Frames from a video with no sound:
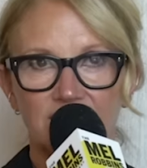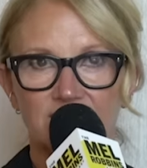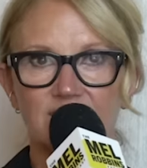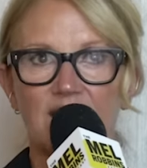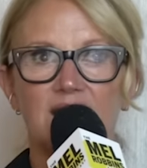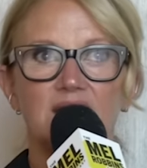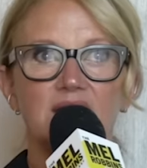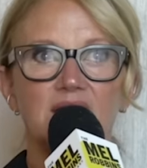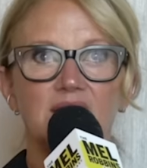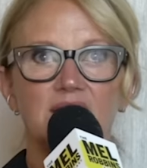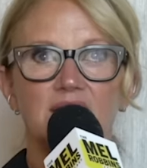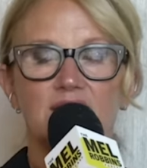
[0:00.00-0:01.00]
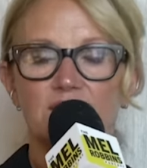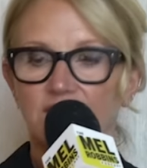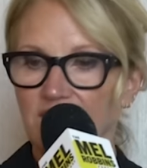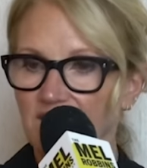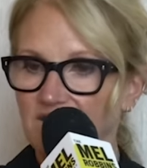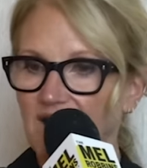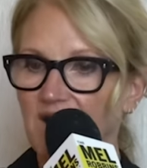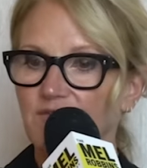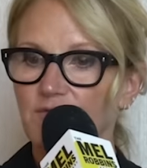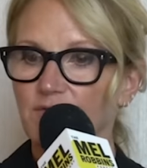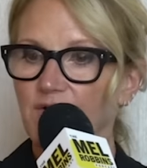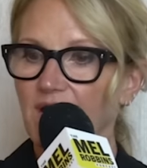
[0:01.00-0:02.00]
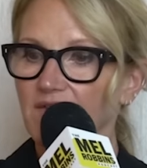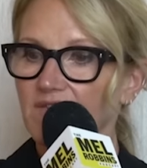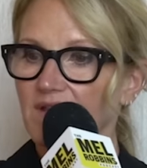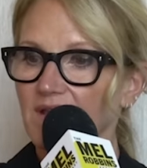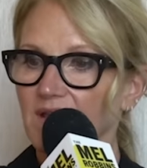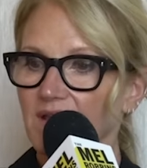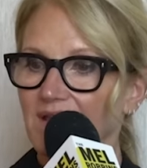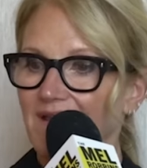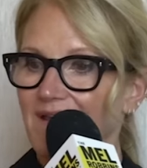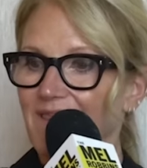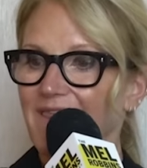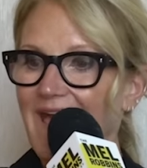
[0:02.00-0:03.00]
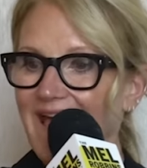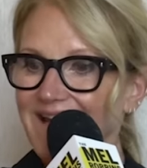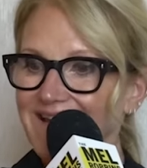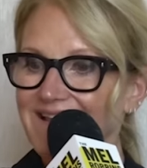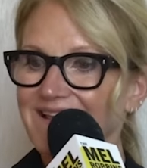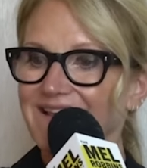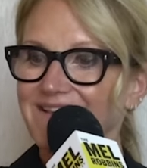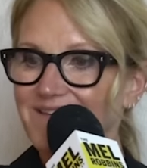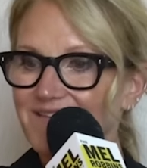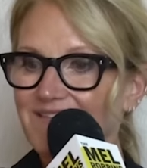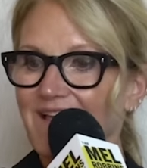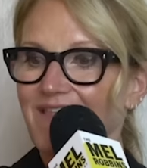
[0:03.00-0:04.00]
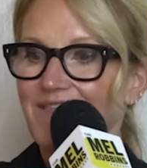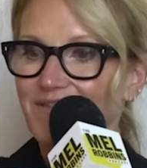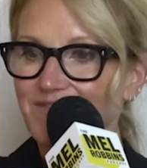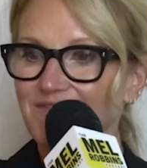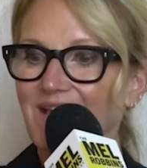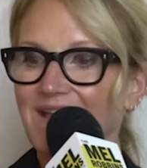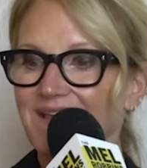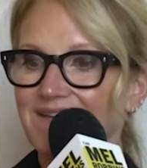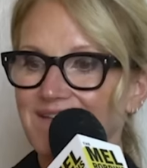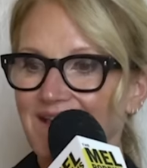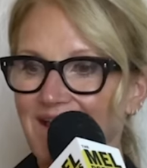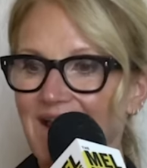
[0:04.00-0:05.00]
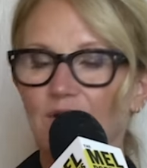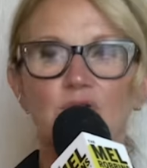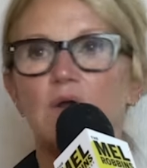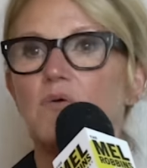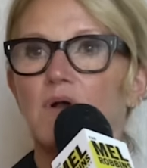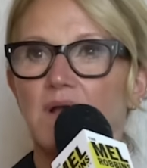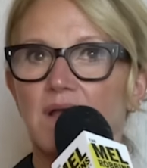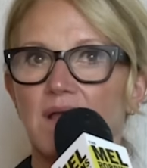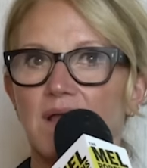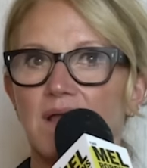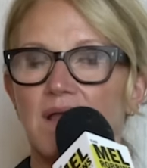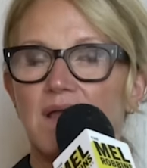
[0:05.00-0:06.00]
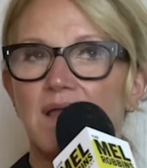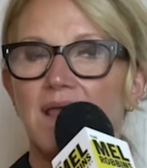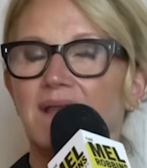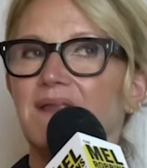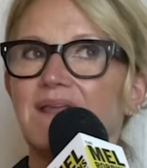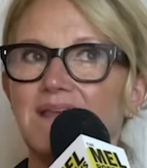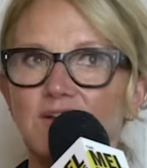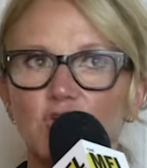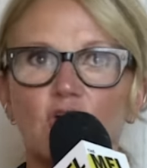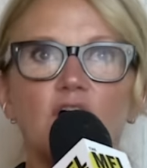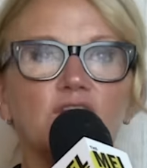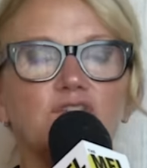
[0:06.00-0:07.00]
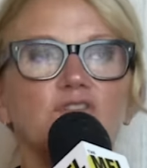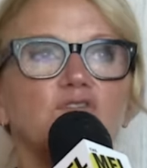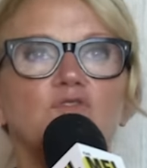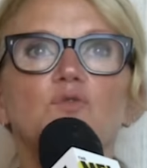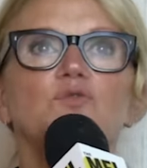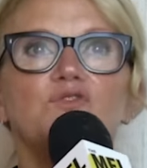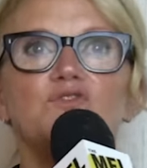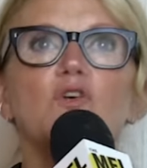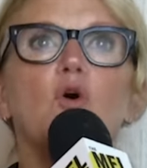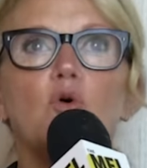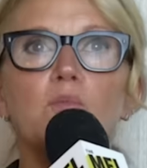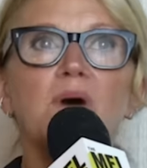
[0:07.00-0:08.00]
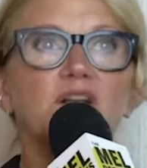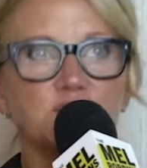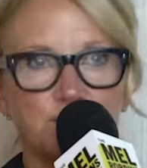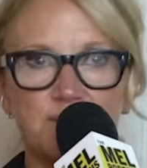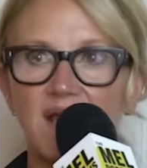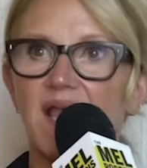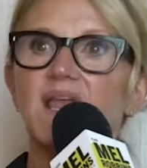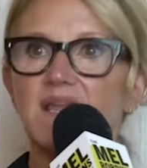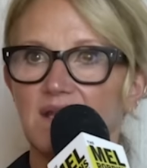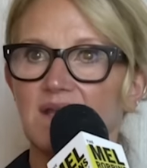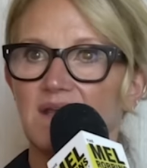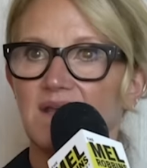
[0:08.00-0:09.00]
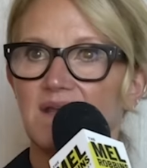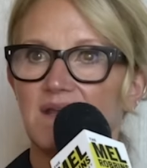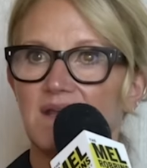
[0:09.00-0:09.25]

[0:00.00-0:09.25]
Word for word: anxiety, the catastrophizing, that is the second arrow. And it causes you so much pain.